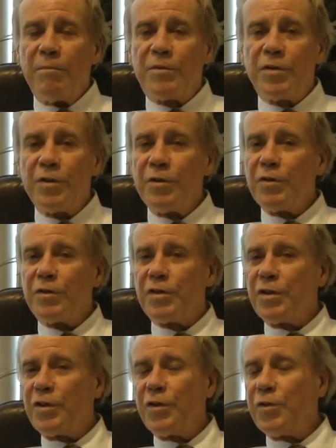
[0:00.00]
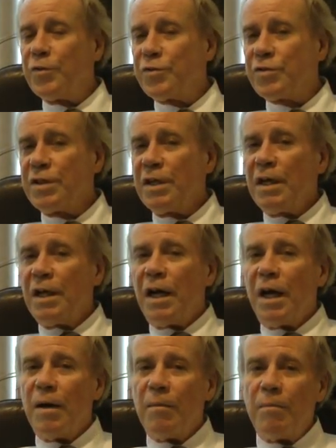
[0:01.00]
to to use
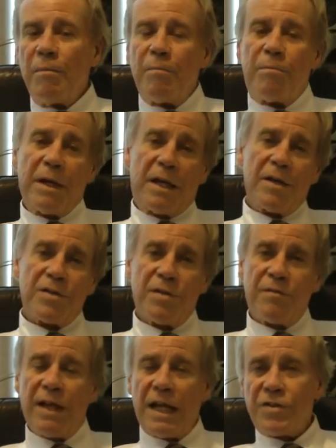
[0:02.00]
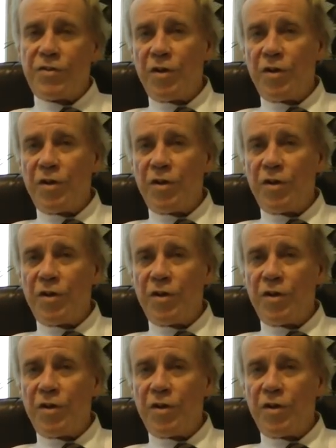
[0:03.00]
um, because of that